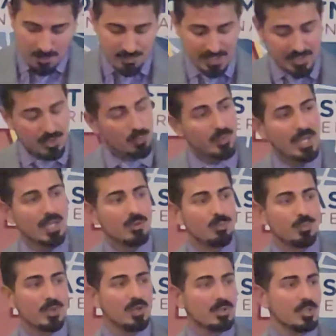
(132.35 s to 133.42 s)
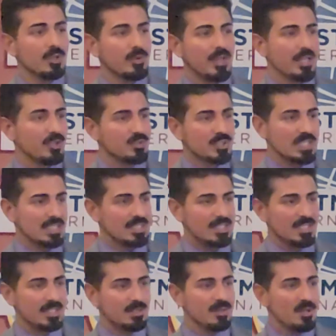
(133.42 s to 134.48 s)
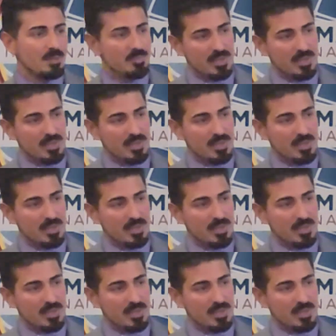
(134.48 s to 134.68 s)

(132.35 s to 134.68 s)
But either way, we all know that you'll succeed.